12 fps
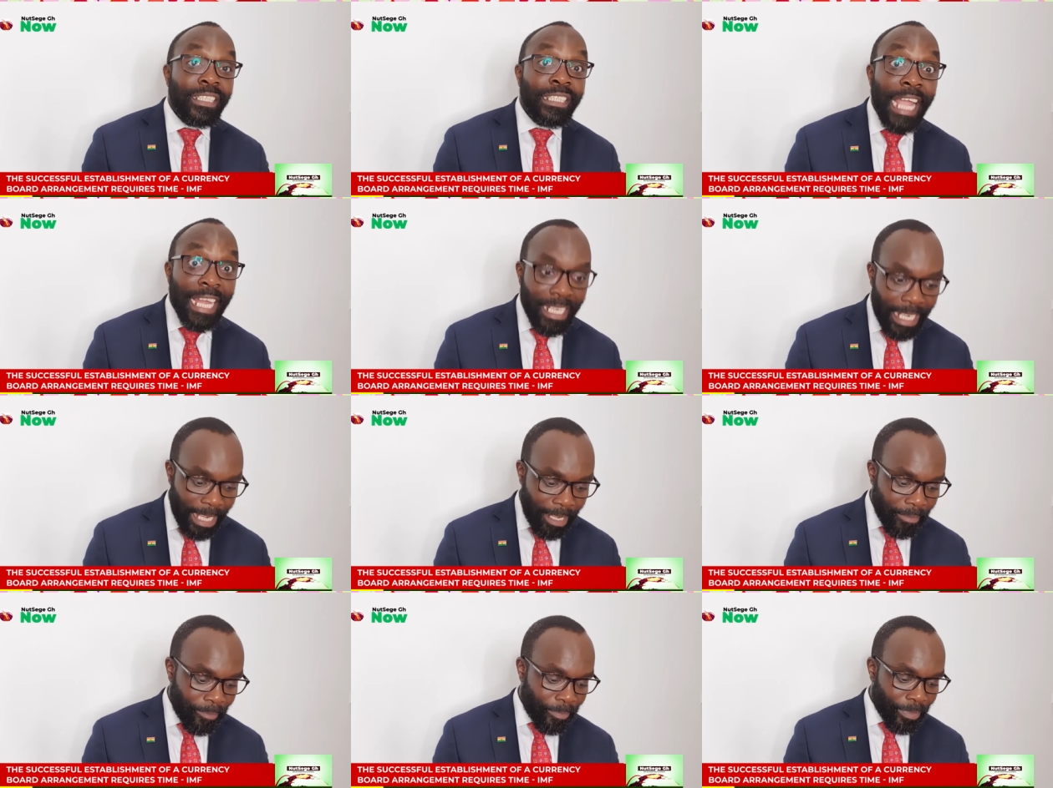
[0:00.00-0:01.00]

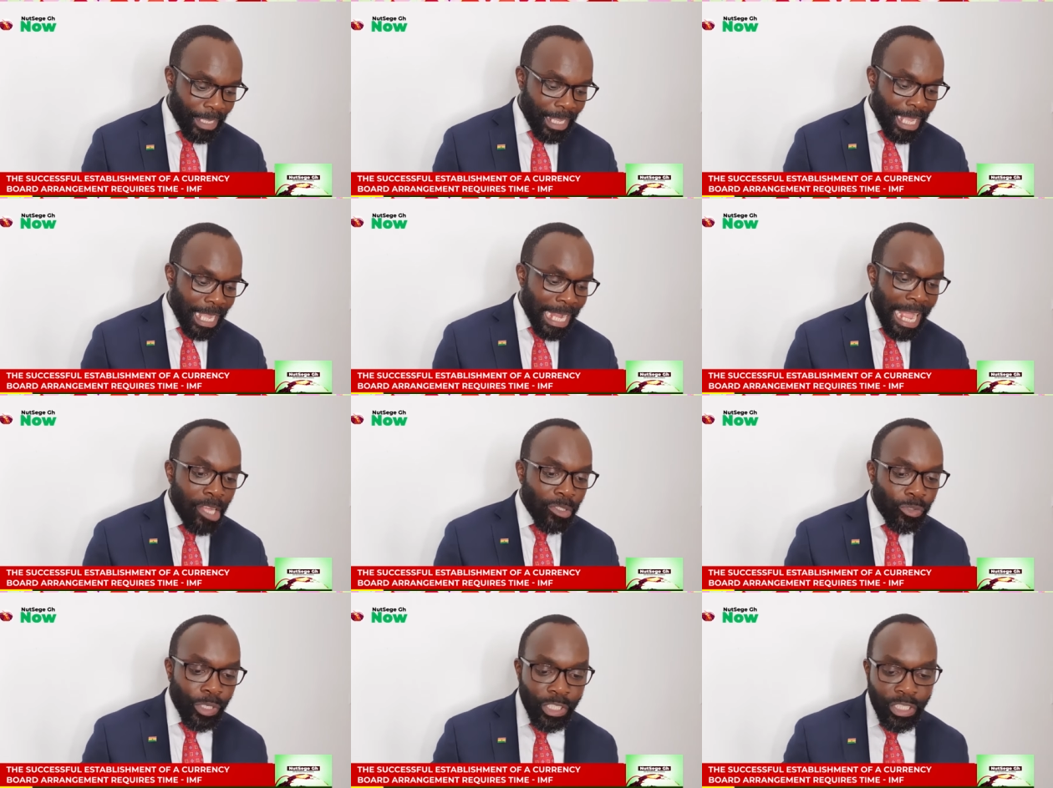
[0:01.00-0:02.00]
Thirdly,
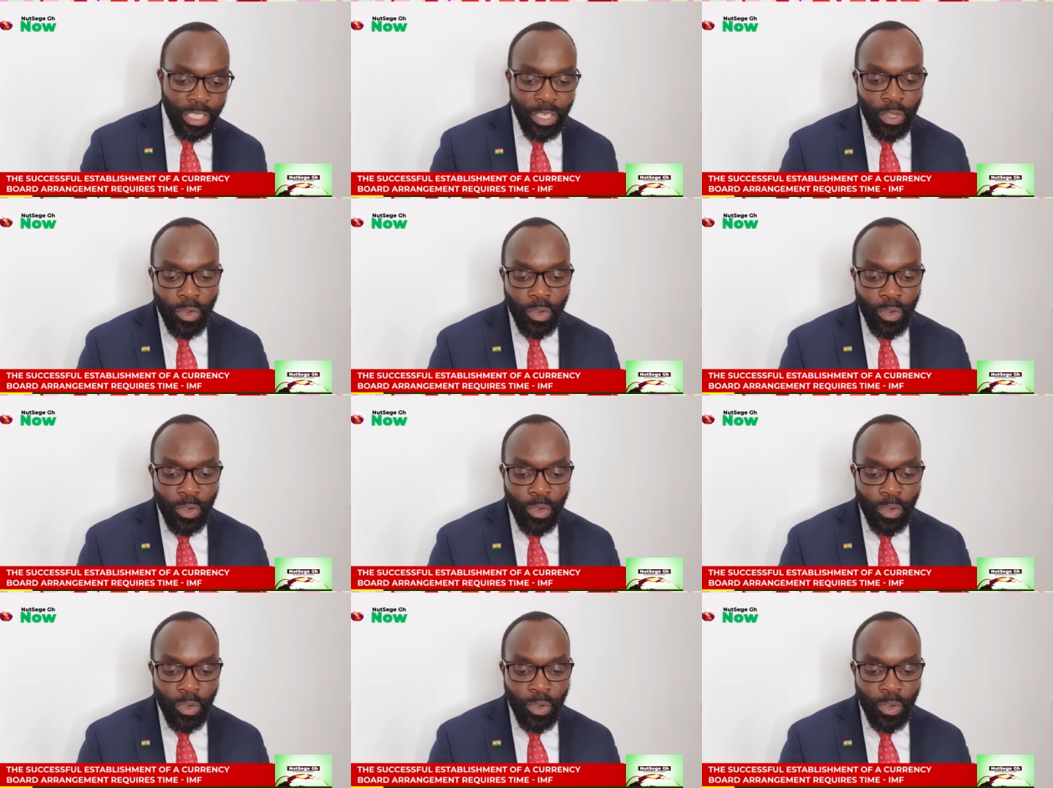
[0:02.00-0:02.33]
countries